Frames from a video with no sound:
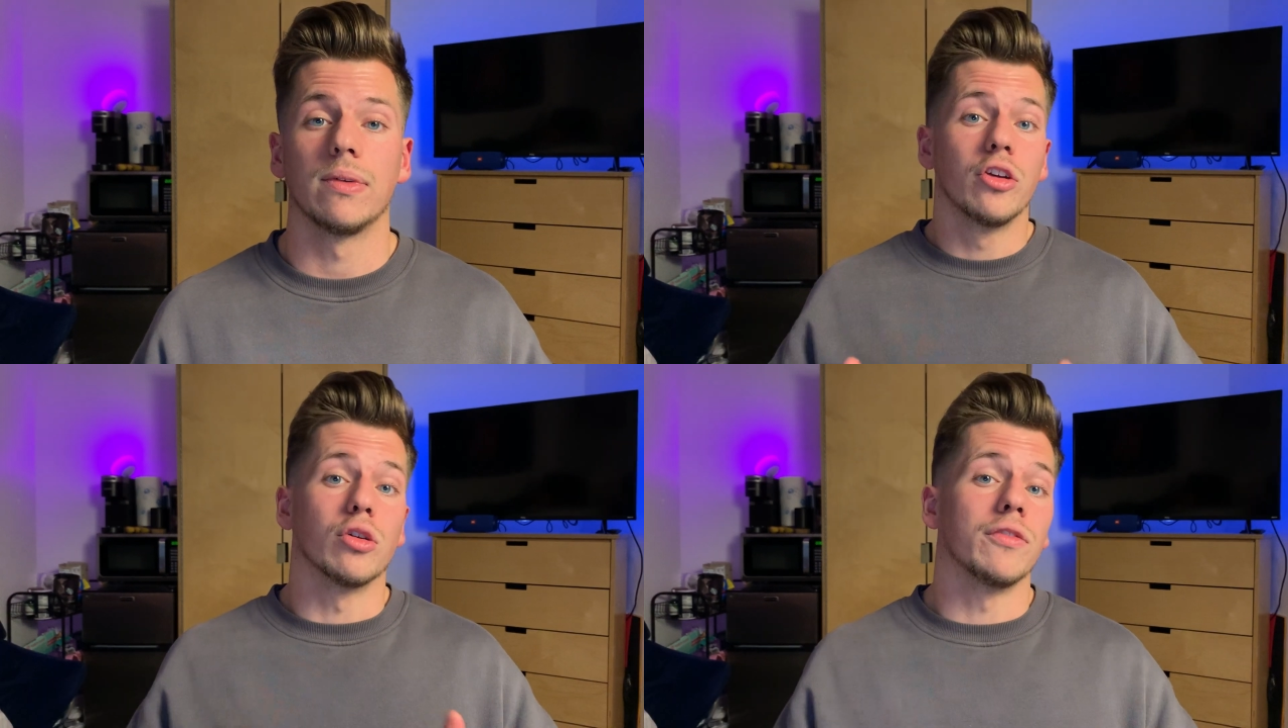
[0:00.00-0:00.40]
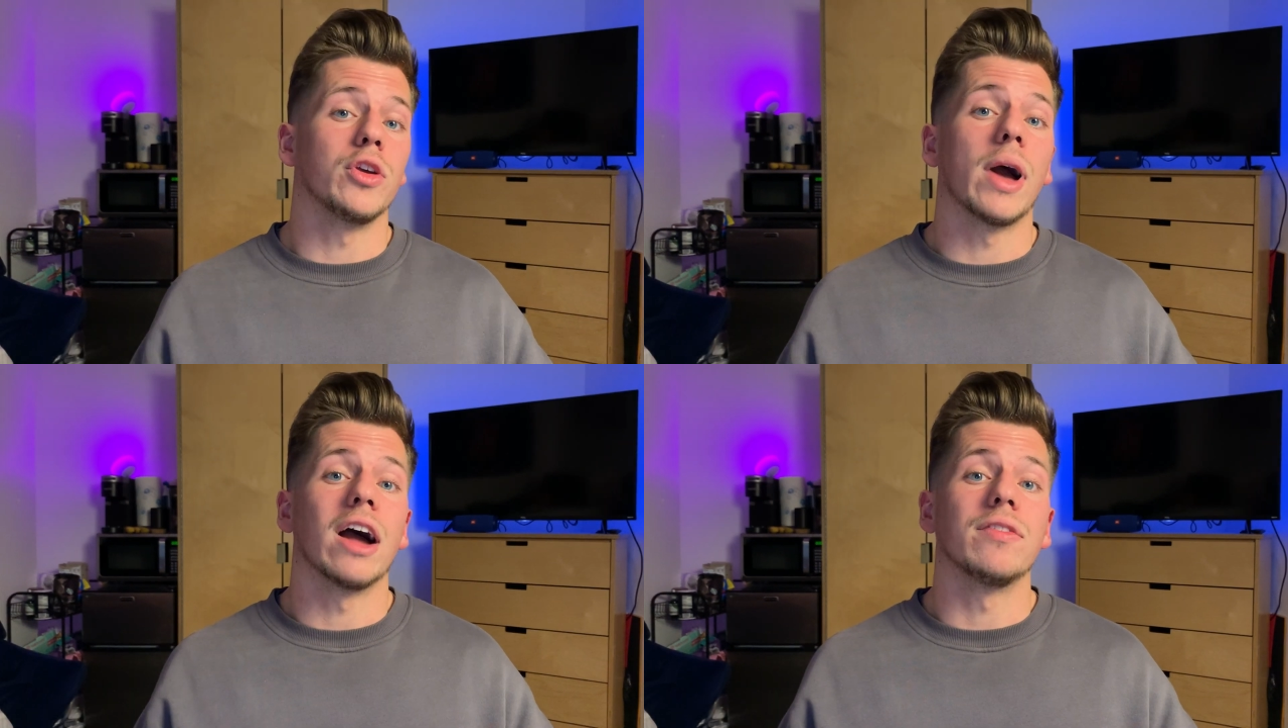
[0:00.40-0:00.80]
So if
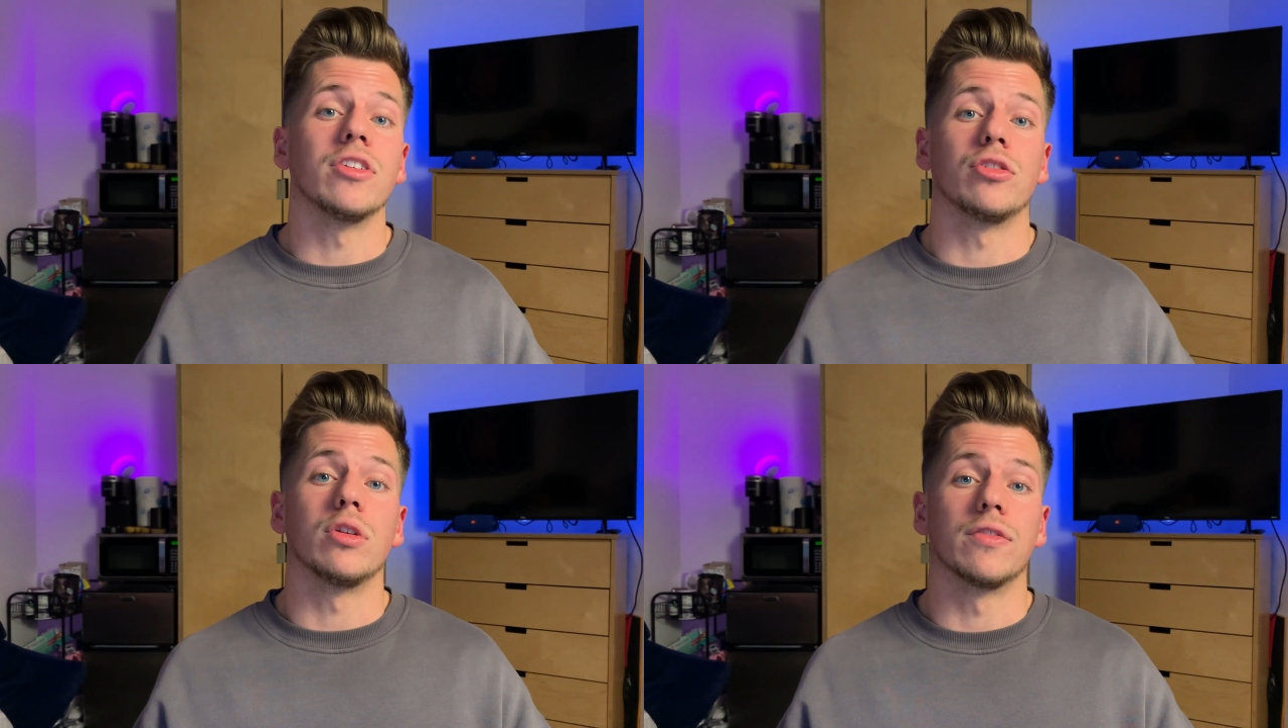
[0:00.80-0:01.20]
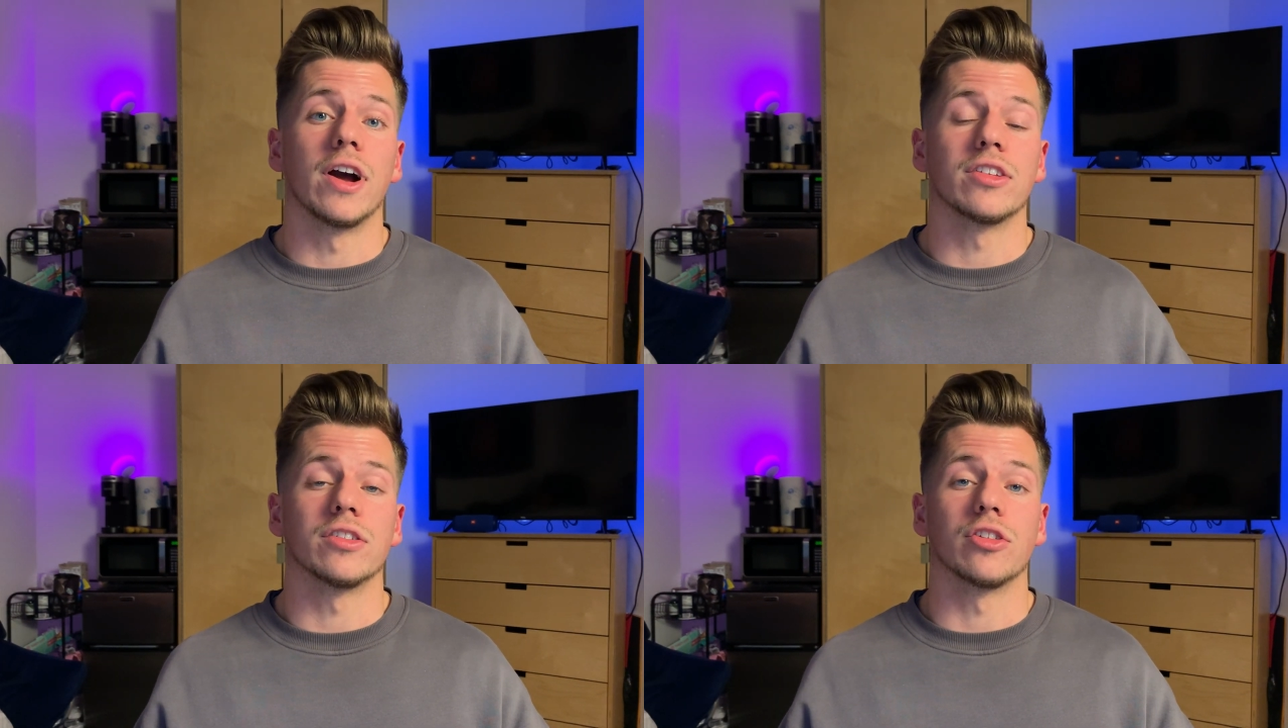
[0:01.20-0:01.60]
you have these two
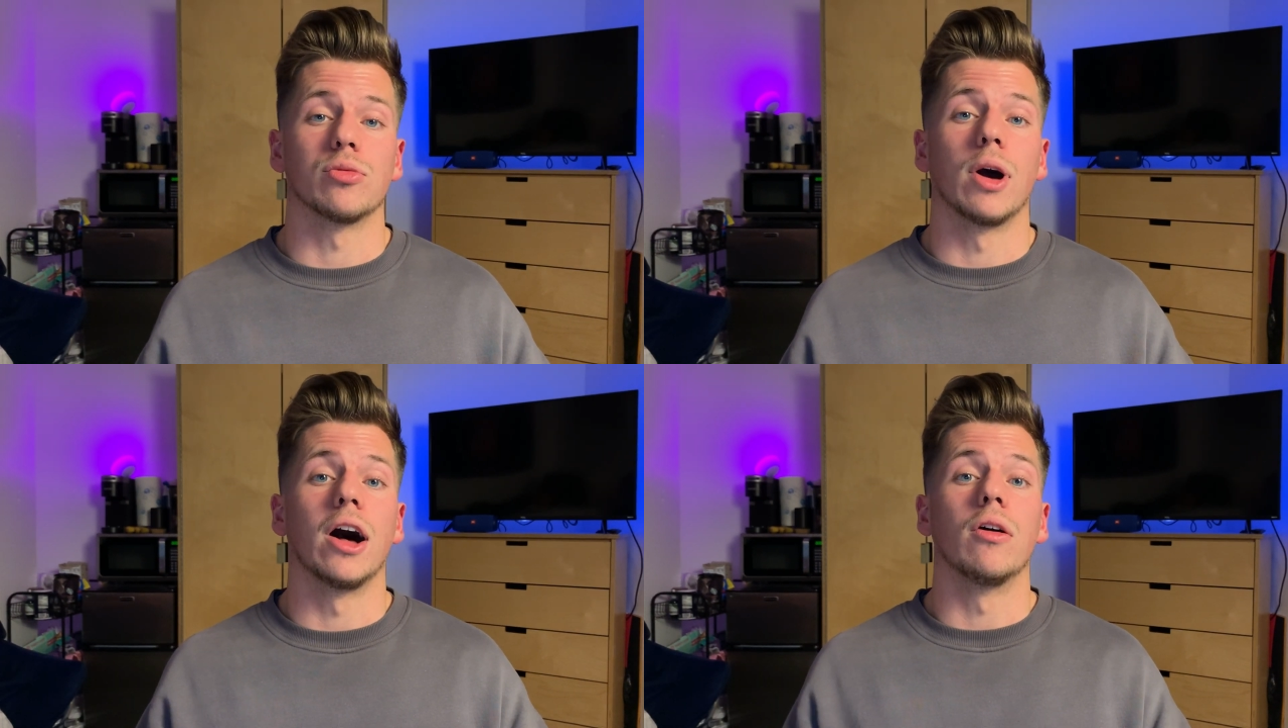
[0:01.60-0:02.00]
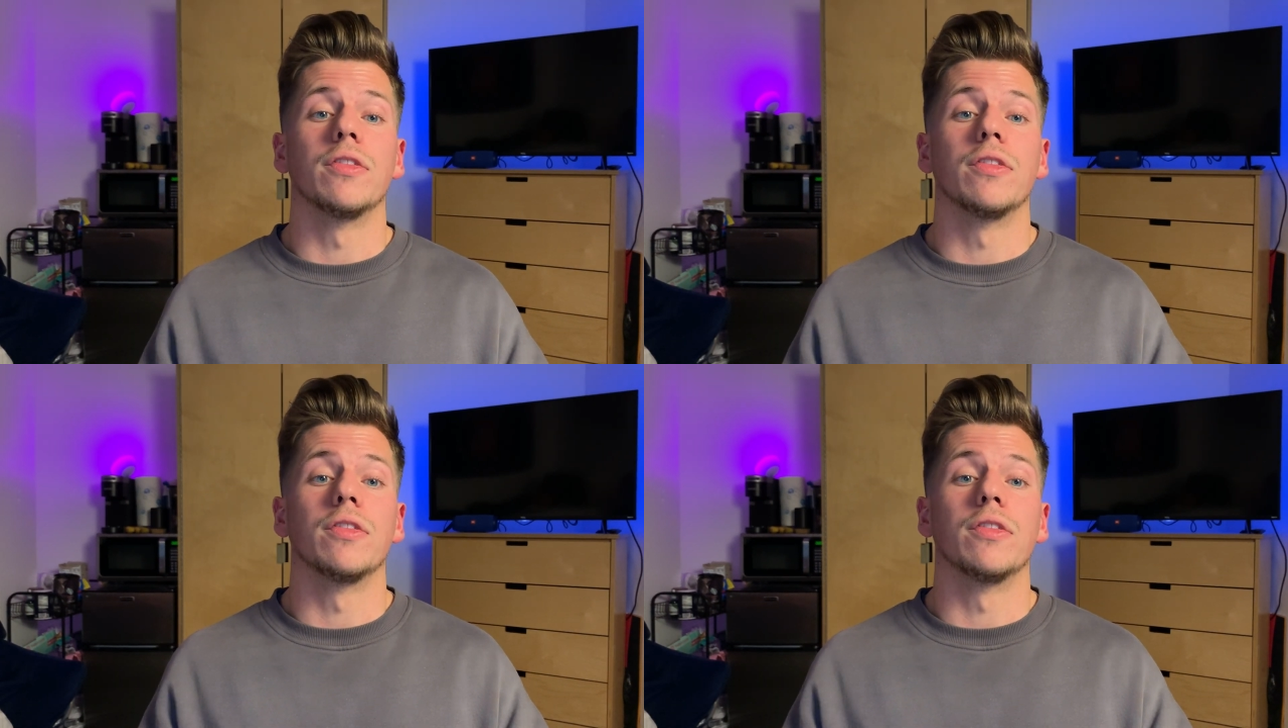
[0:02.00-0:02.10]
devices as well,